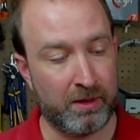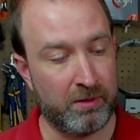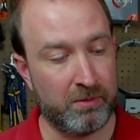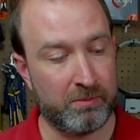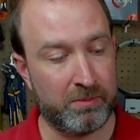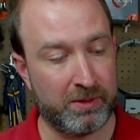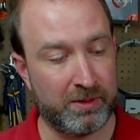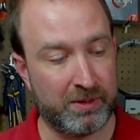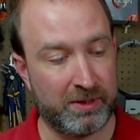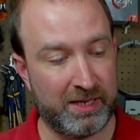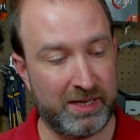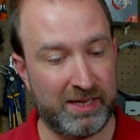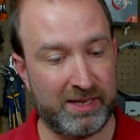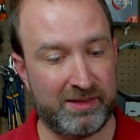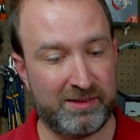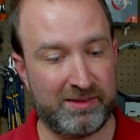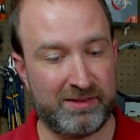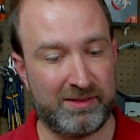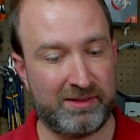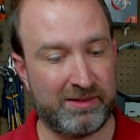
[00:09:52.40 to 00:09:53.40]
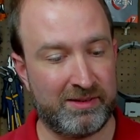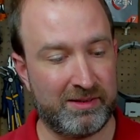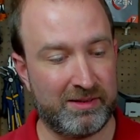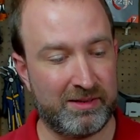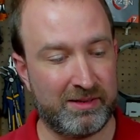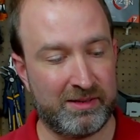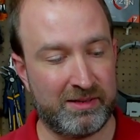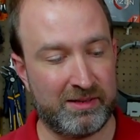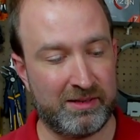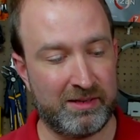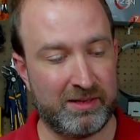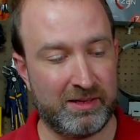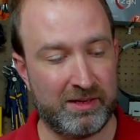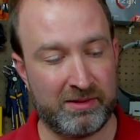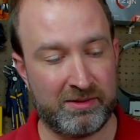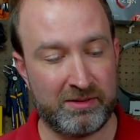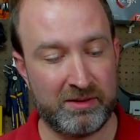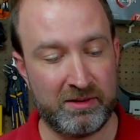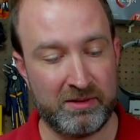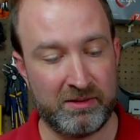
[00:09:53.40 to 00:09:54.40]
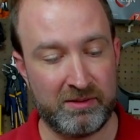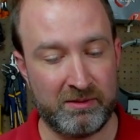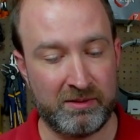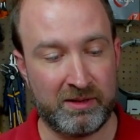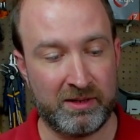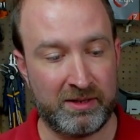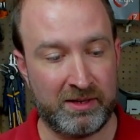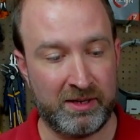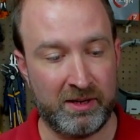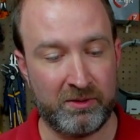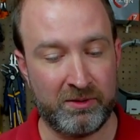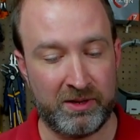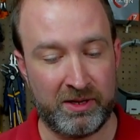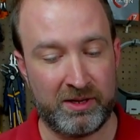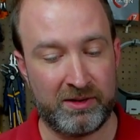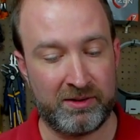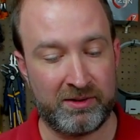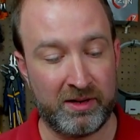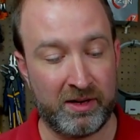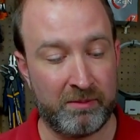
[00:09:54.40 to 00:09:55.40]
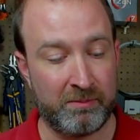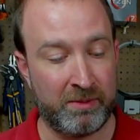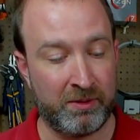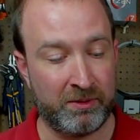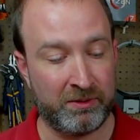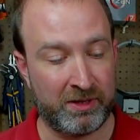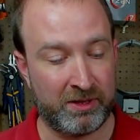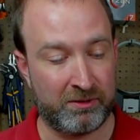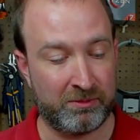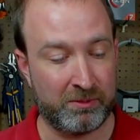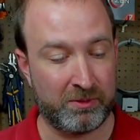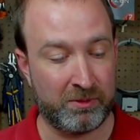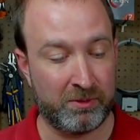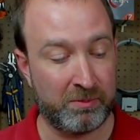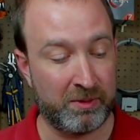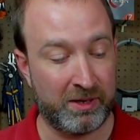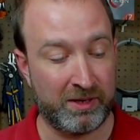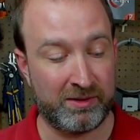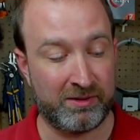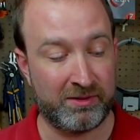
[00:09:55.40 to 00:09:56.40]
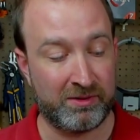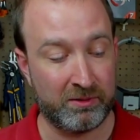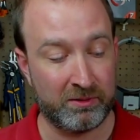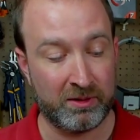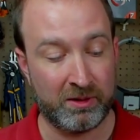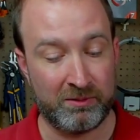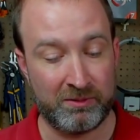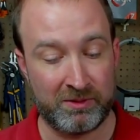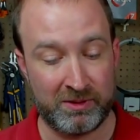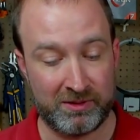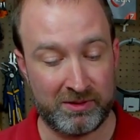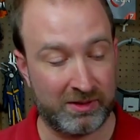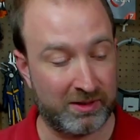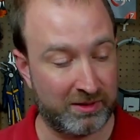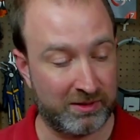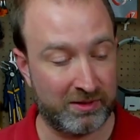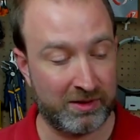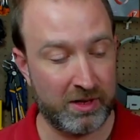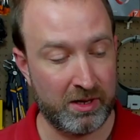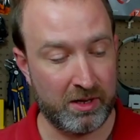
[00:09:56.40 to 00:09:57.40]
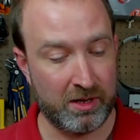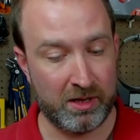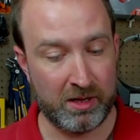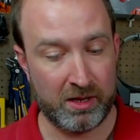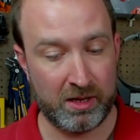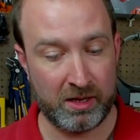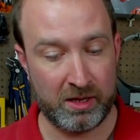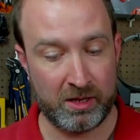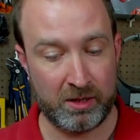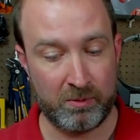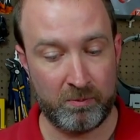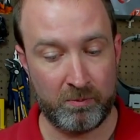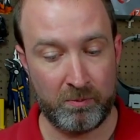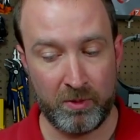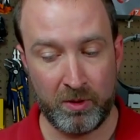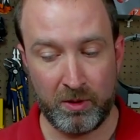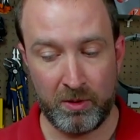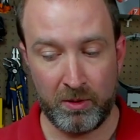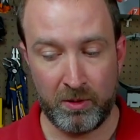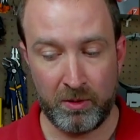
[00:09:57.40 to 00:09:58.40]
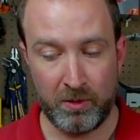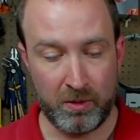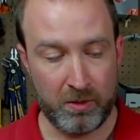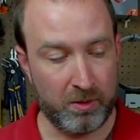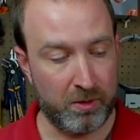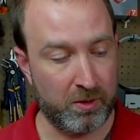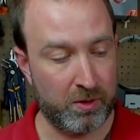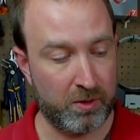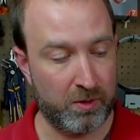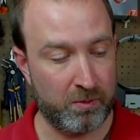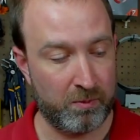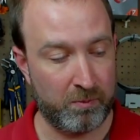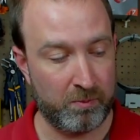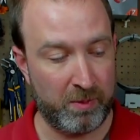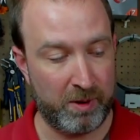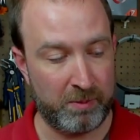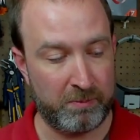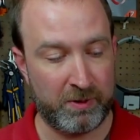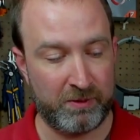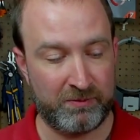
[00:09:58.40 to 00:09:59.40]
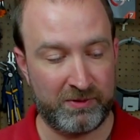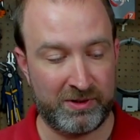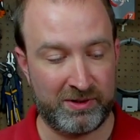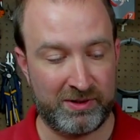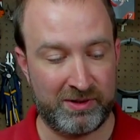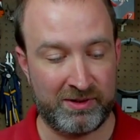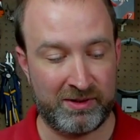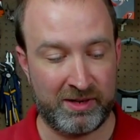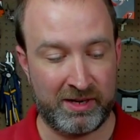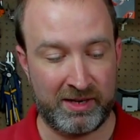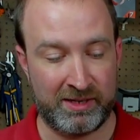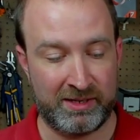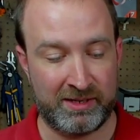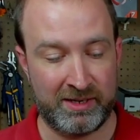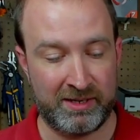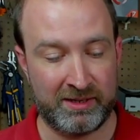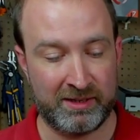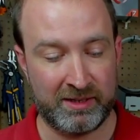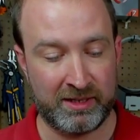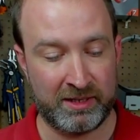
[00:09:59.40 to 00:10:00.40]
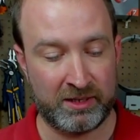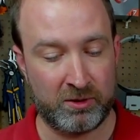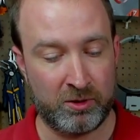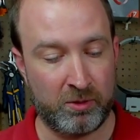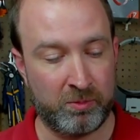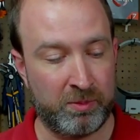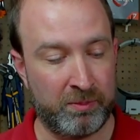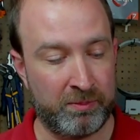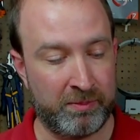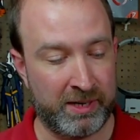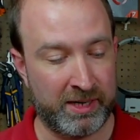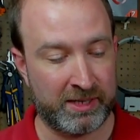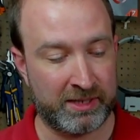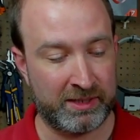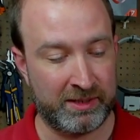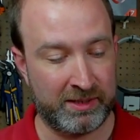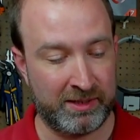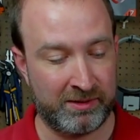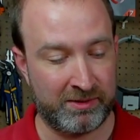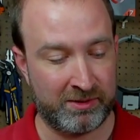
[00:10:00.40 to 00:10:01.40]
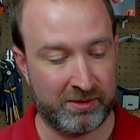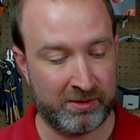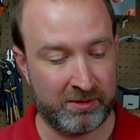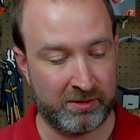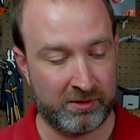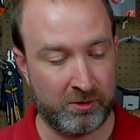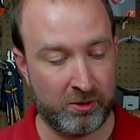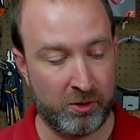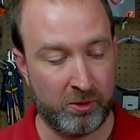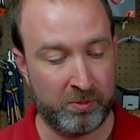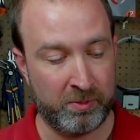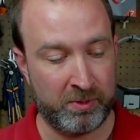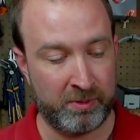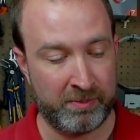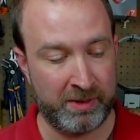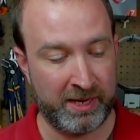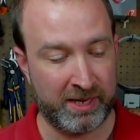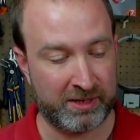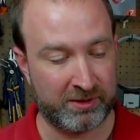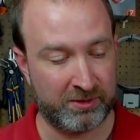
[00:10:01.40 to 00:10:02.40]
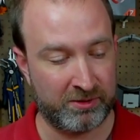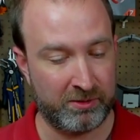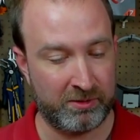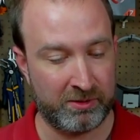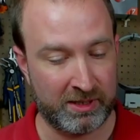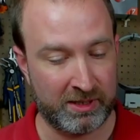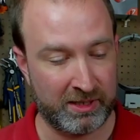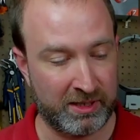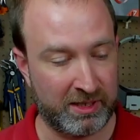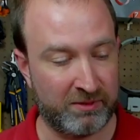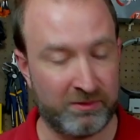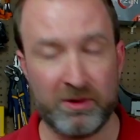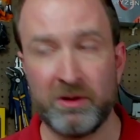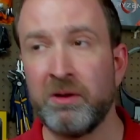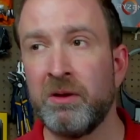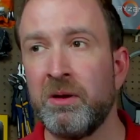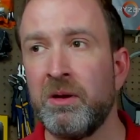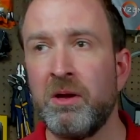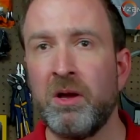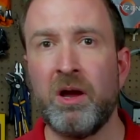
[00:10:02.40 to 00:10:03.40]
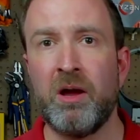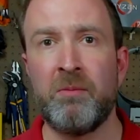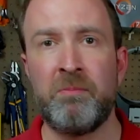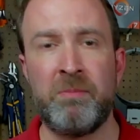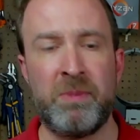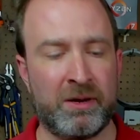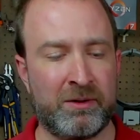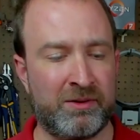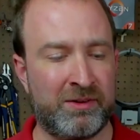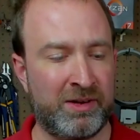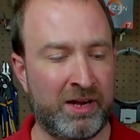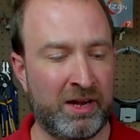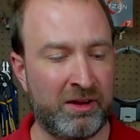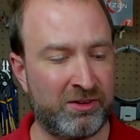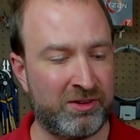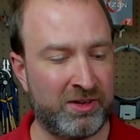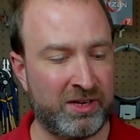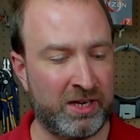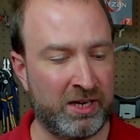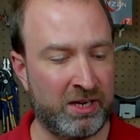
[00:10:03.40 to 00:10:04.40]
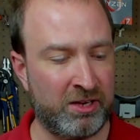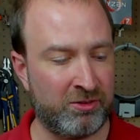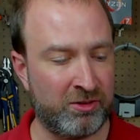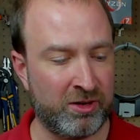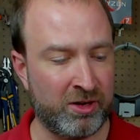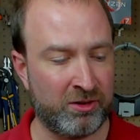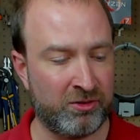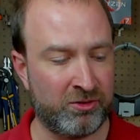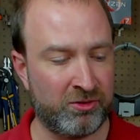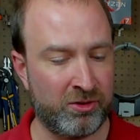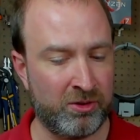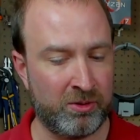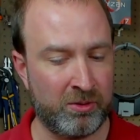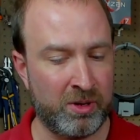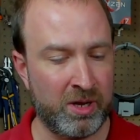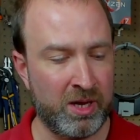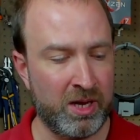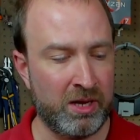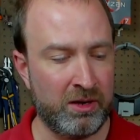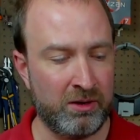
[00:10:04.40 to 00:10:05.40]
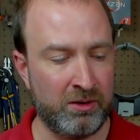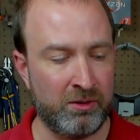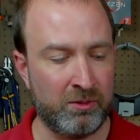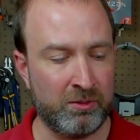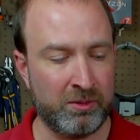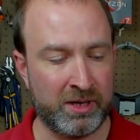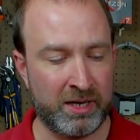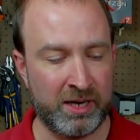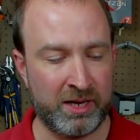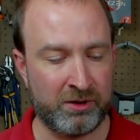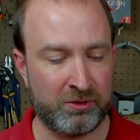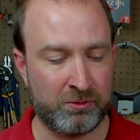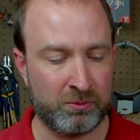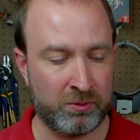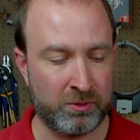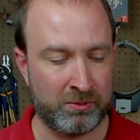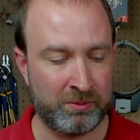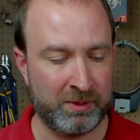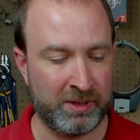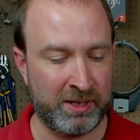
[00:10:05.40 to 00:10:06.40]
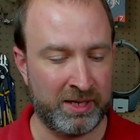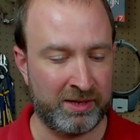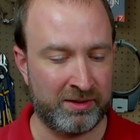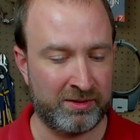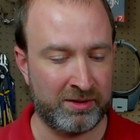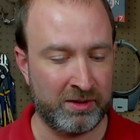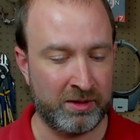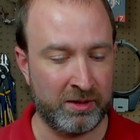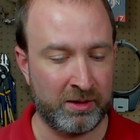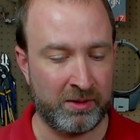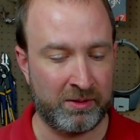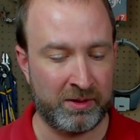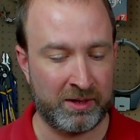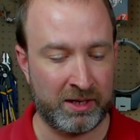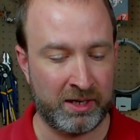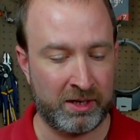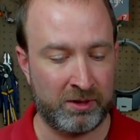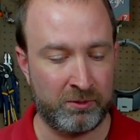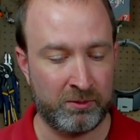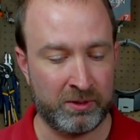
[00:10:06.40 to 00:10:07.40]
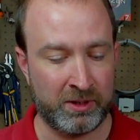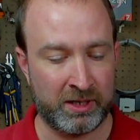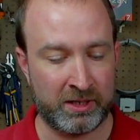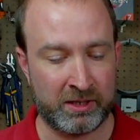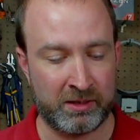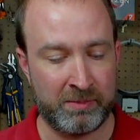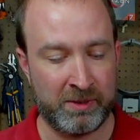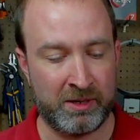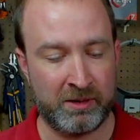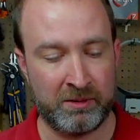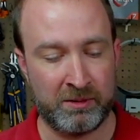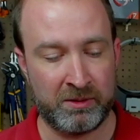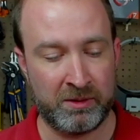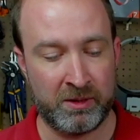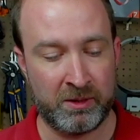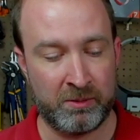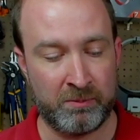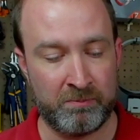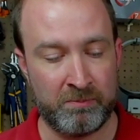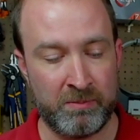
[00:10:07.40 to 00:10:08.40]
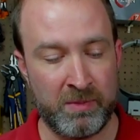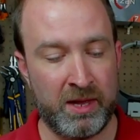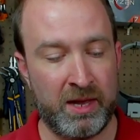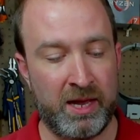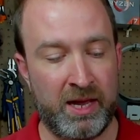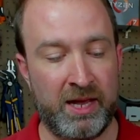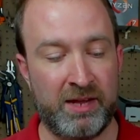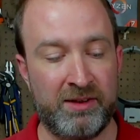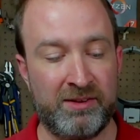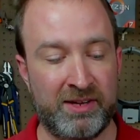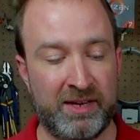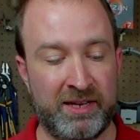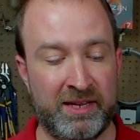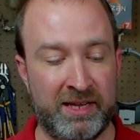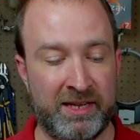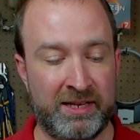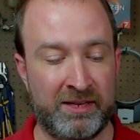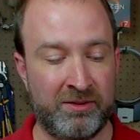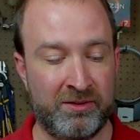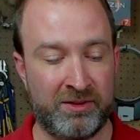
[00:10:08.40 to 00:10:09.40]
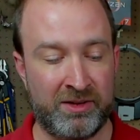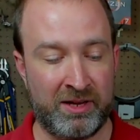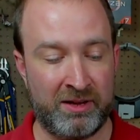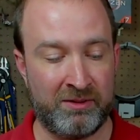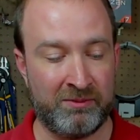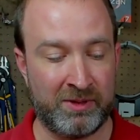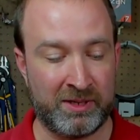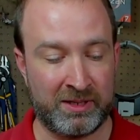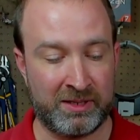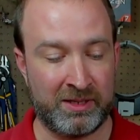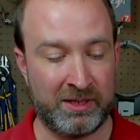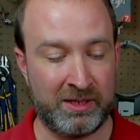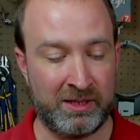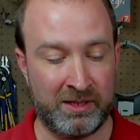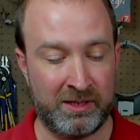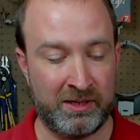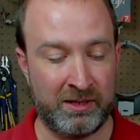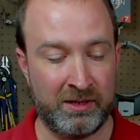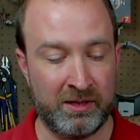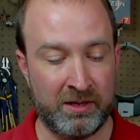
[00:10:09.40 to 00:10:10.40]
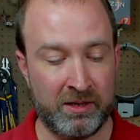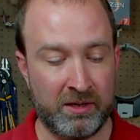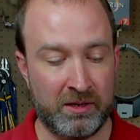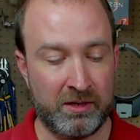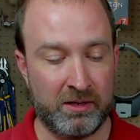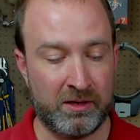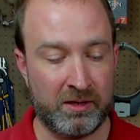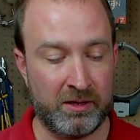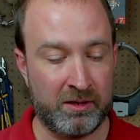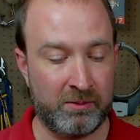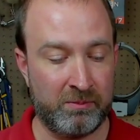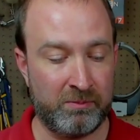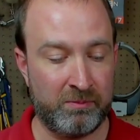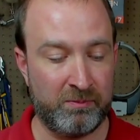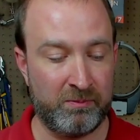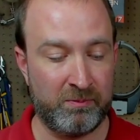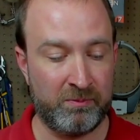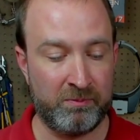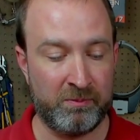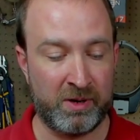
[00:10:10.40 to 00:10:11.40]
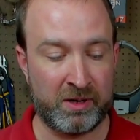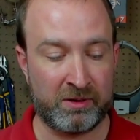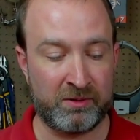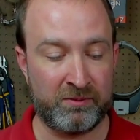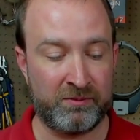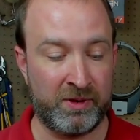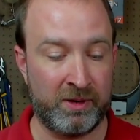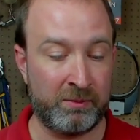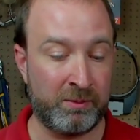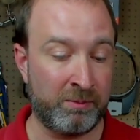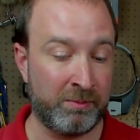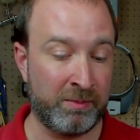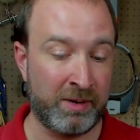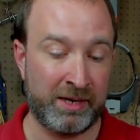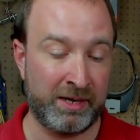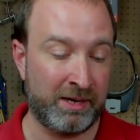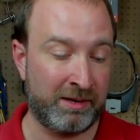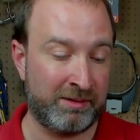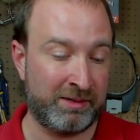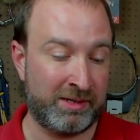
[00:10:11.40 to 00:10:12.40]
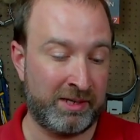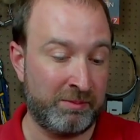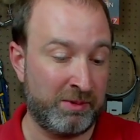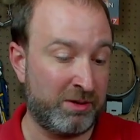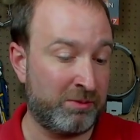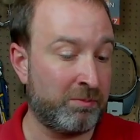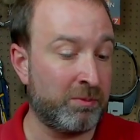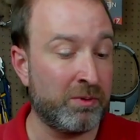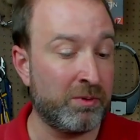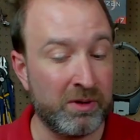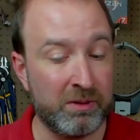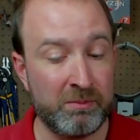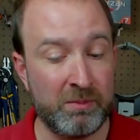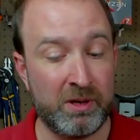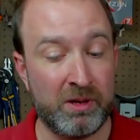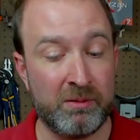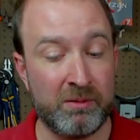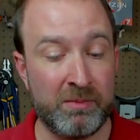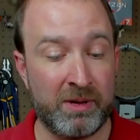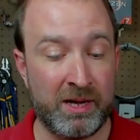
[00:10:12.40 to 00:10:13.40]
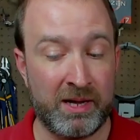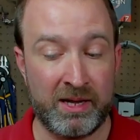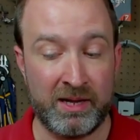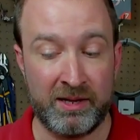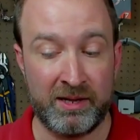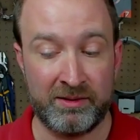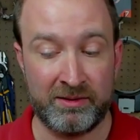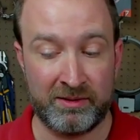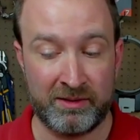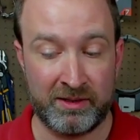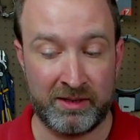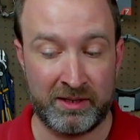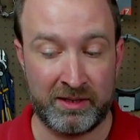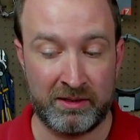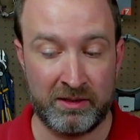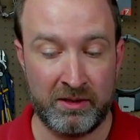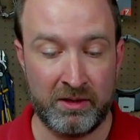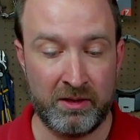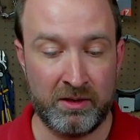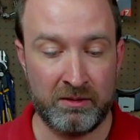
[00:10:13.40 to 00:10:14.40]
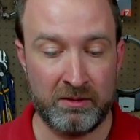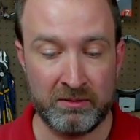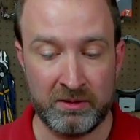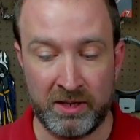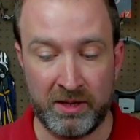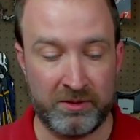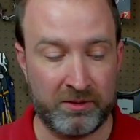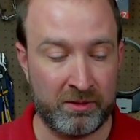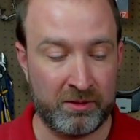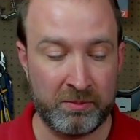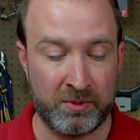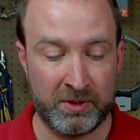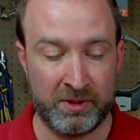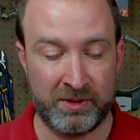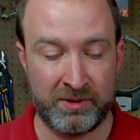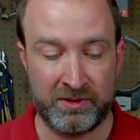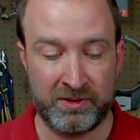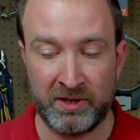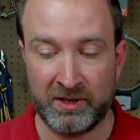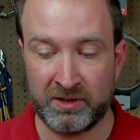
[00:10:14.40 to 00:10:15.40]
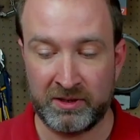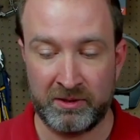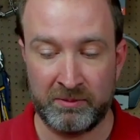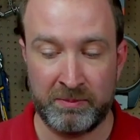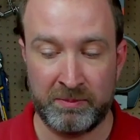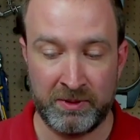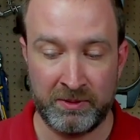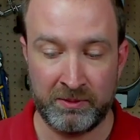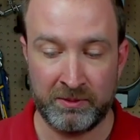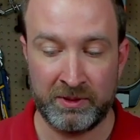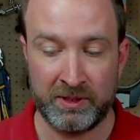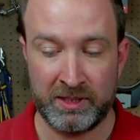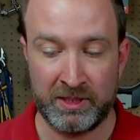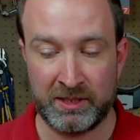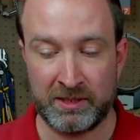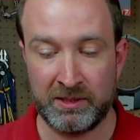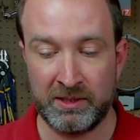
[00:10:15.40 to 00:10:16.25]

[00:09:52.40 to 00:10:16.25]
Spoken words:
but it's you can tell that it's not built as well. But I still love these things. My preference is I tend to like open back, and these are open back, so you get a bigger sound stage, and also you don't get as warm. And that's another thing I do like about a headset that does have like the microfiber. It might not seem as premium as like leather, but it's not going to peel like